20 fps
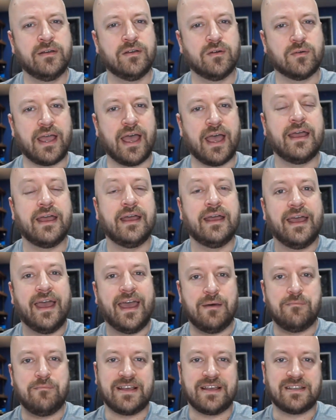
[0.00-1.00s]
Okay, and
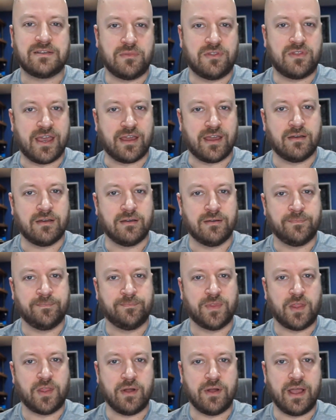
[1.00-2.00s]
it makes them think.
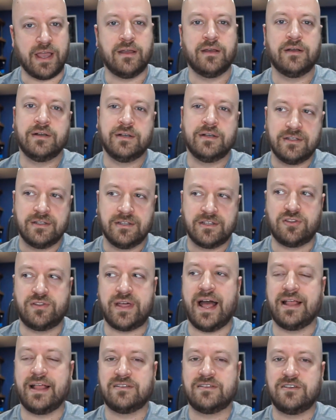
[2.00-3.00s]
All right, so
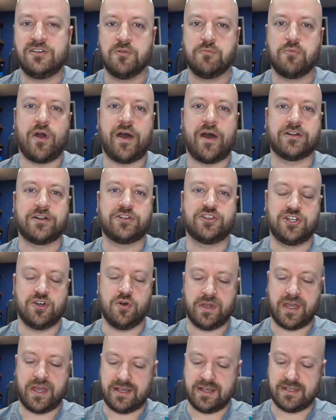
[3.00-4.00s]
that's your product
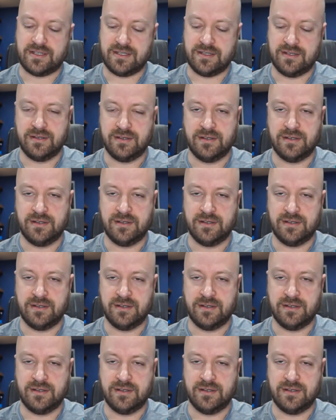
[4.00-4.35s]
showcase.